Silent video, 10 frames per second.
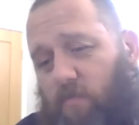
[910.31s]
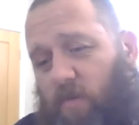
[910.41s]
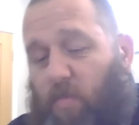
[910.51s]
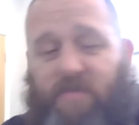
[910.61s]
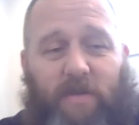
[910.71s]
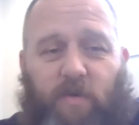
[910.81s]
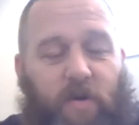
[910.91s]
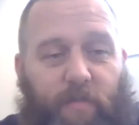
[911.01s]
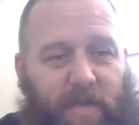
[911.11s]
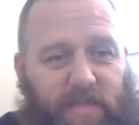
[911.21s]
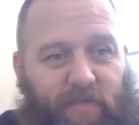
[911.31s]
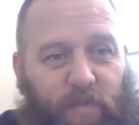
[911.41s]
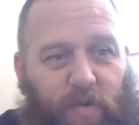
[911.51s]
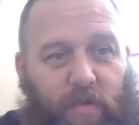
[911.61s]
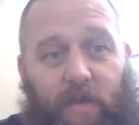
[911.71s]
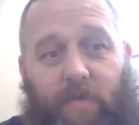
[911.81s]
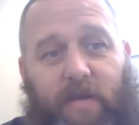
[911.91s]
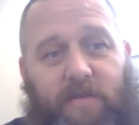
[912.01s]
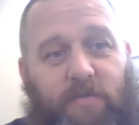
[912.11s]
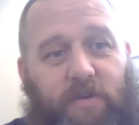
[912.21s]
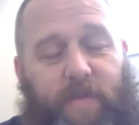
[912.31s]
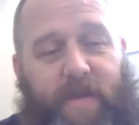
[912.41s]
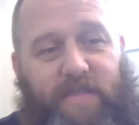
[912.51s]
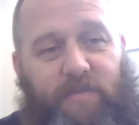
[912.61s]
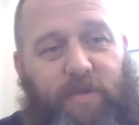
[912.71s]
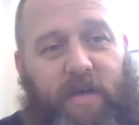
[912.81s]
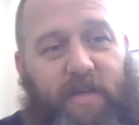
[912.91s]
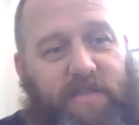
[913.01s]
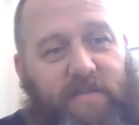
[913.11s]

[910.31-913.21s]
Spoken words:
well, we said we're going back to Liverpool anyway because it was an amazing place.